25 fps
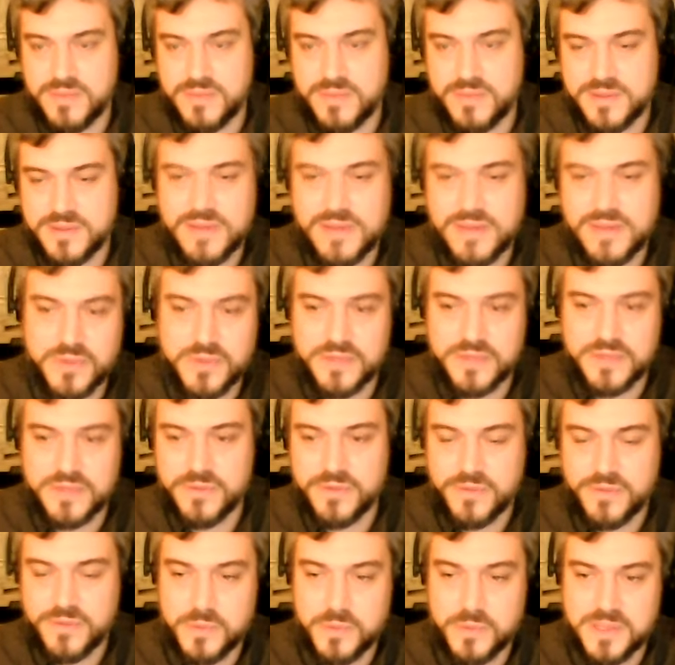several
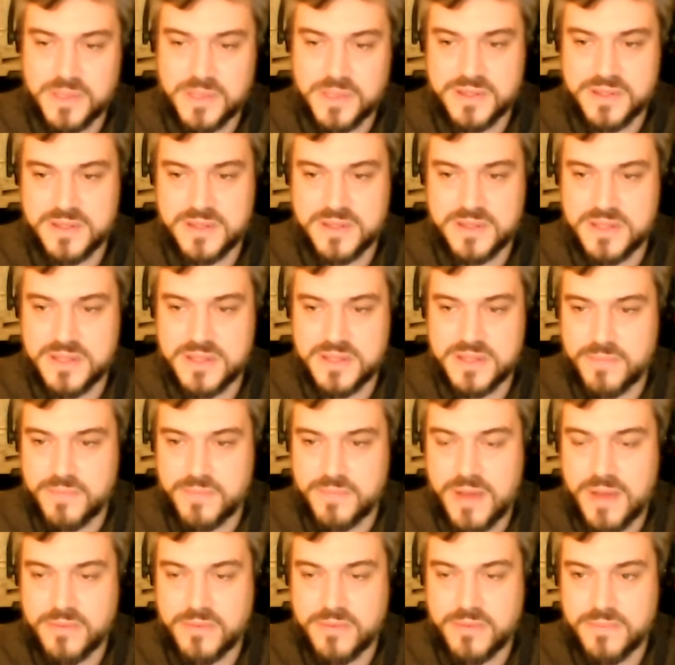different food businesses
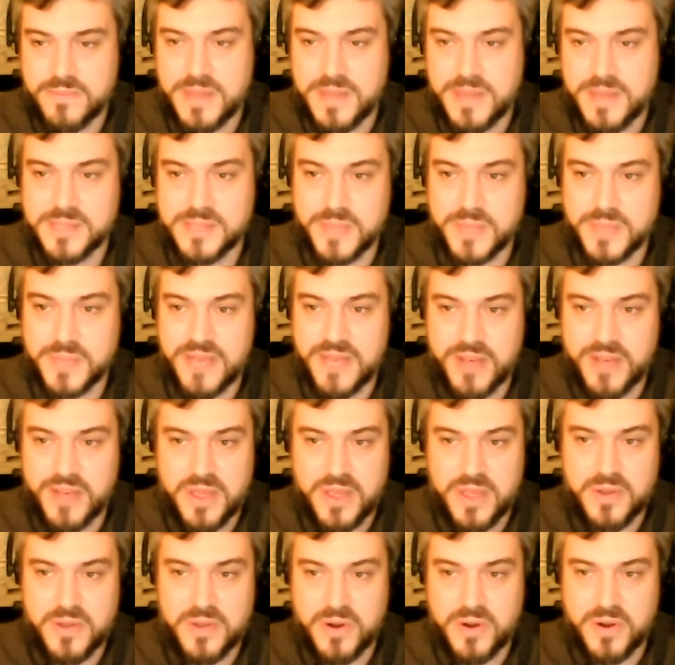about possibly having a
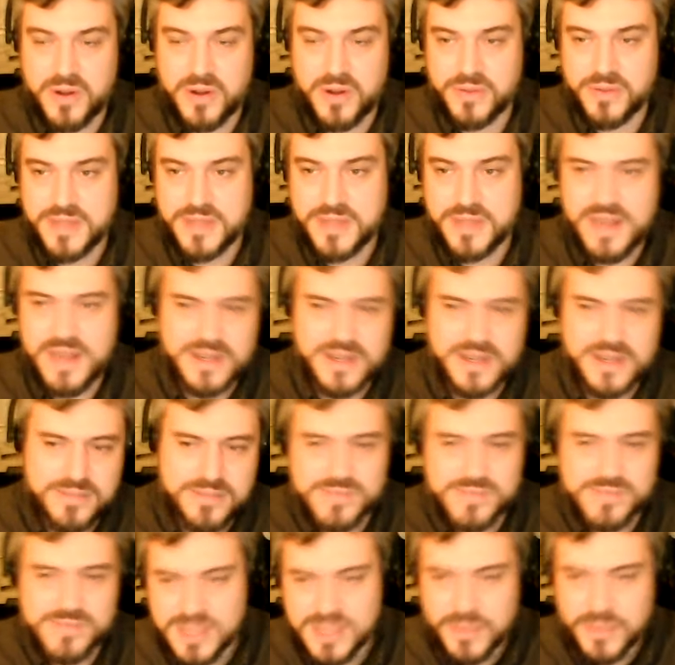third tenant
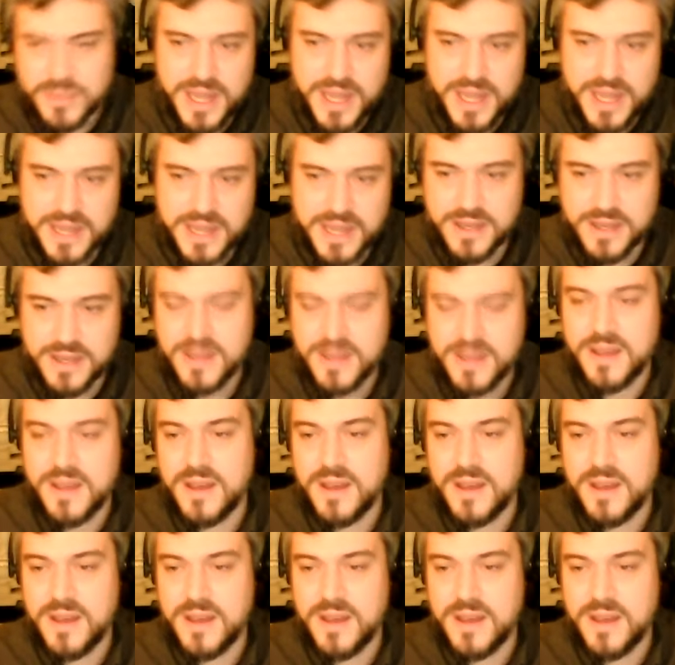subletting,